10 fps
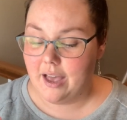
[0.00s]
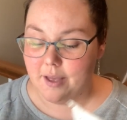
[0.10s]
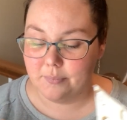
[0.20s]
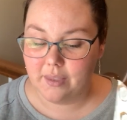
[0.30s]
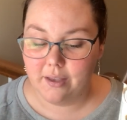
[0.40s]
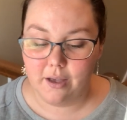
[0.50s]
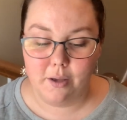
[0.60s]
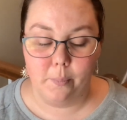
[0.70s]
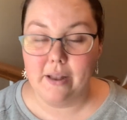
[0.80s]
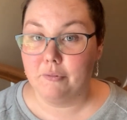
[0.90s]

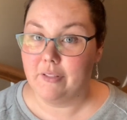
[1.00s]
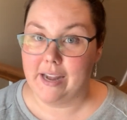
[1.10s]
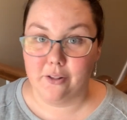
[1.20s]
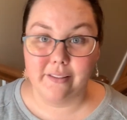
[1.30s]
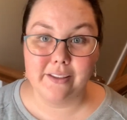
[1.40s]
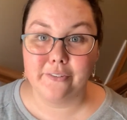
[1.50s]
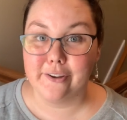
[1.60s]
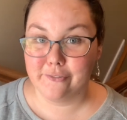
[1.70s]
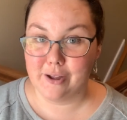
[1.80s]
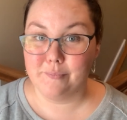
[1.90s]
a wet flannel if
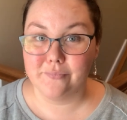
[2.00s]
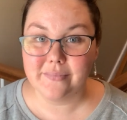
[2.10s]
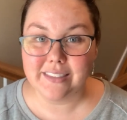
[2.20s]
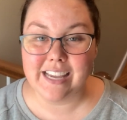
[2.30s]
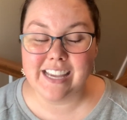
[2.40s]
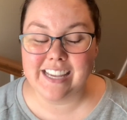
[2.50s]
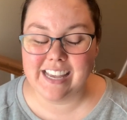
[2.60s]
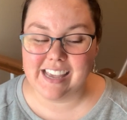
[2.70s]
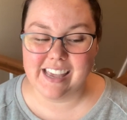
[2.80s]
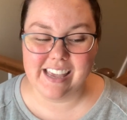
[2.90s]
you're from
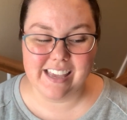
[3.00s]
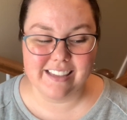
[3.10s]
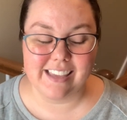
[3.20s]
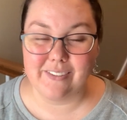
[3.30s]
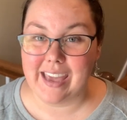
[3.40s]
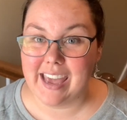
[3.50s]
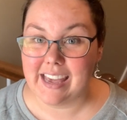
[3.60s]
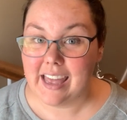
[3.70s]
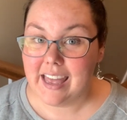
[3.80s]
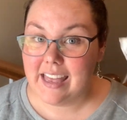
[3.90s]
the
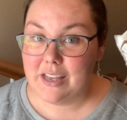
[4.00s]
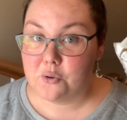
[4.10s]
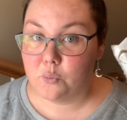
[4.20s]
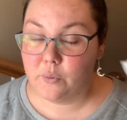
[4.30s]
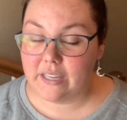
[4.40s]
UK,